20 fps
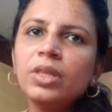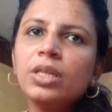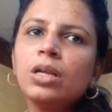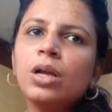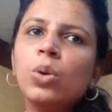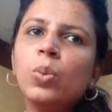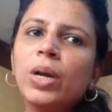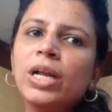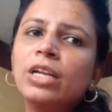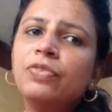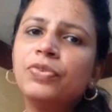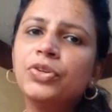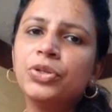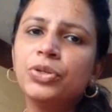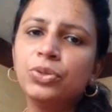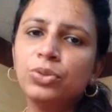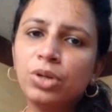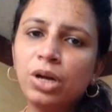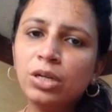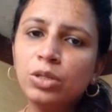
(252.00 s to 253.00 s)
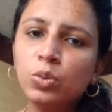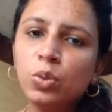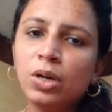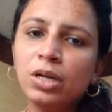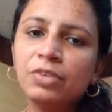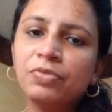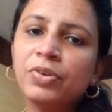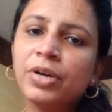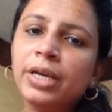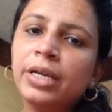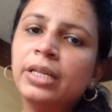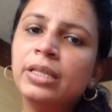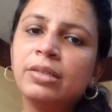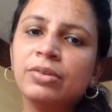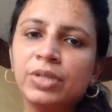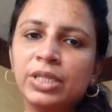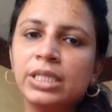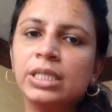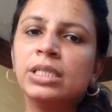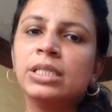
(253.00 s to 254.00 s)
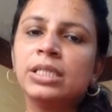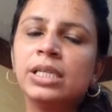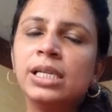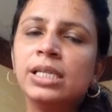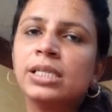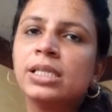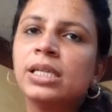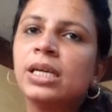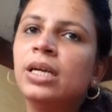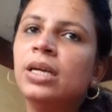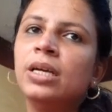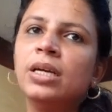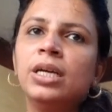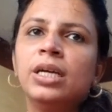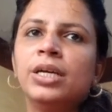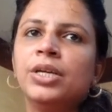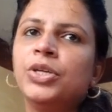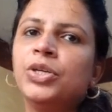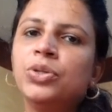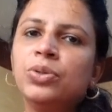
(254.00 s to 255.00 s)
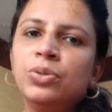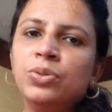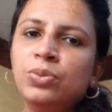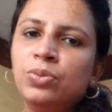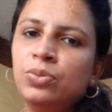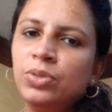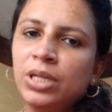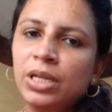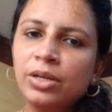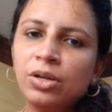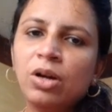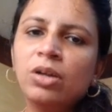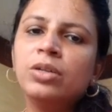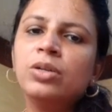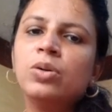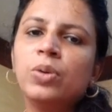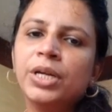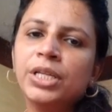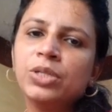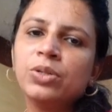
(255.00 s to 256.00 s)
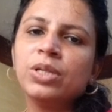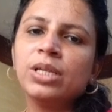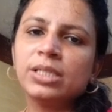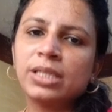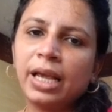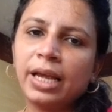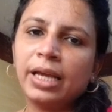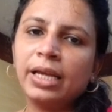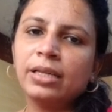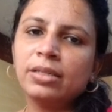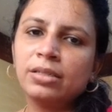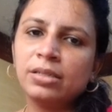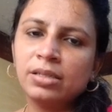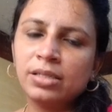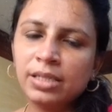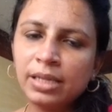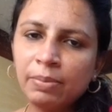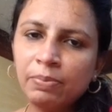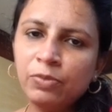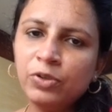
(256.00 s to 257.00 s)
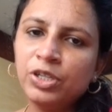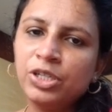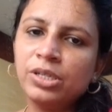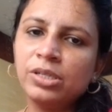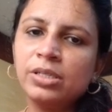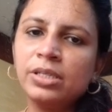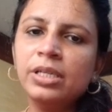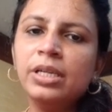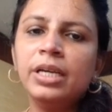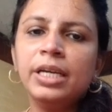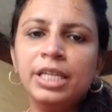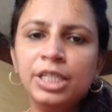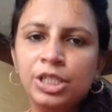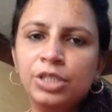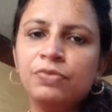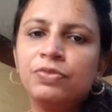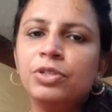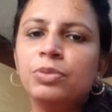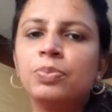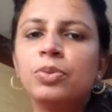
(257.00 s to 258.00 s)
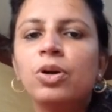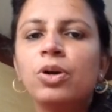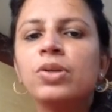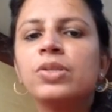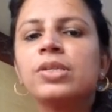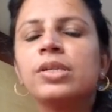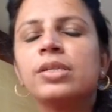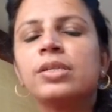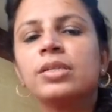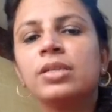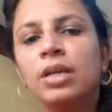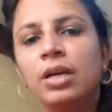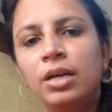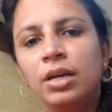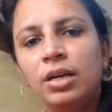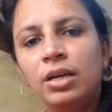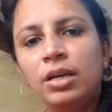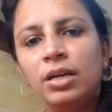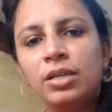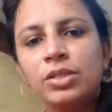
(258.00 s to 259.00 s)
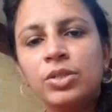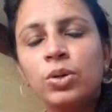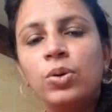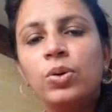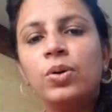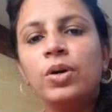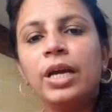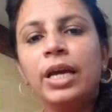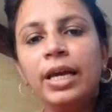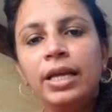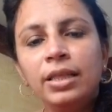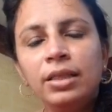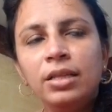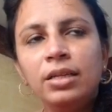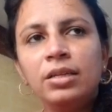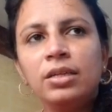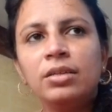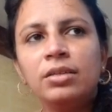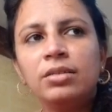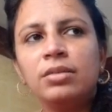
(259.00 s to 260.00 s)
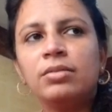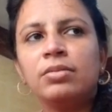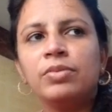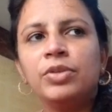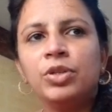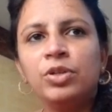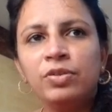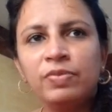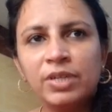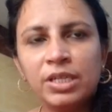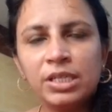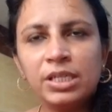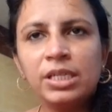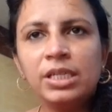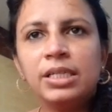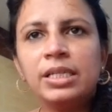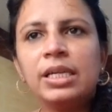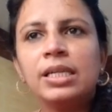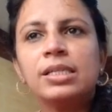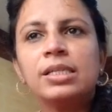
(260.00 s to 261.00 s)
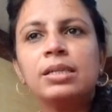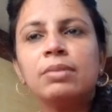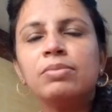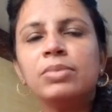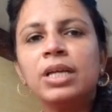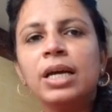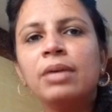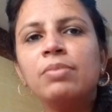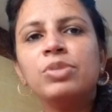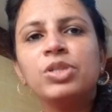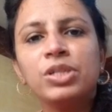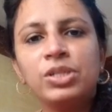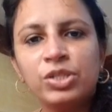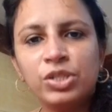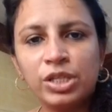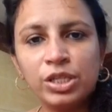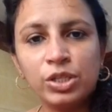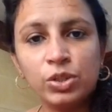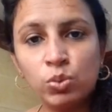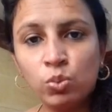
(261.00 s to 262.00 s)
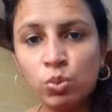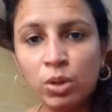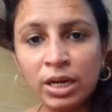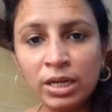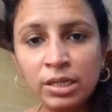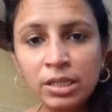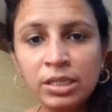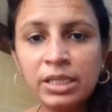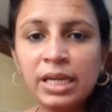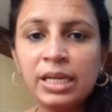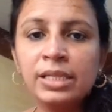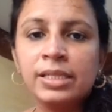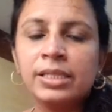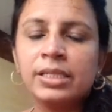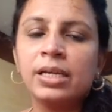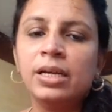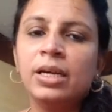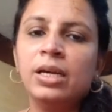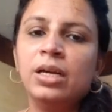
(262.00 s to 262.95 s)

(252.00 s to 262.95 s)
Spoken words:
Well, if you do not qualify in the written test, you will not go into the second step, which is the interview process. So in the university test, sometimes it's just one test